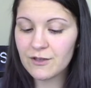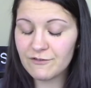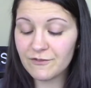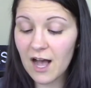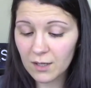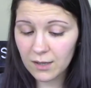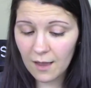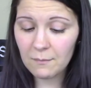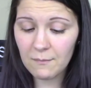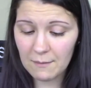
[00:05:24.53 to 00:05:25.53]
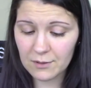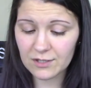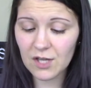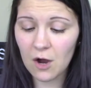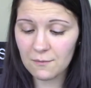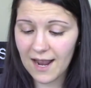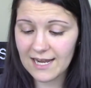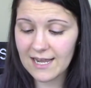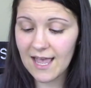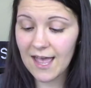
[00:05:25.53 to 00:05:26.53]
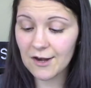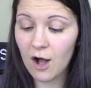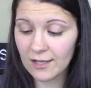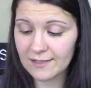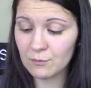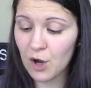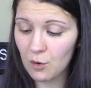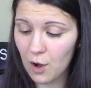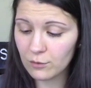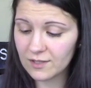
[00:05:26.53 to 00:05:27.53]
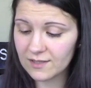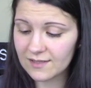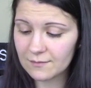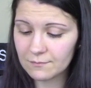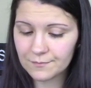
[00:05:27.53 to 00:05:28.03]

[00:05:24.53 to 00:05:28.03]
You've got club members already and awesome co-hosts.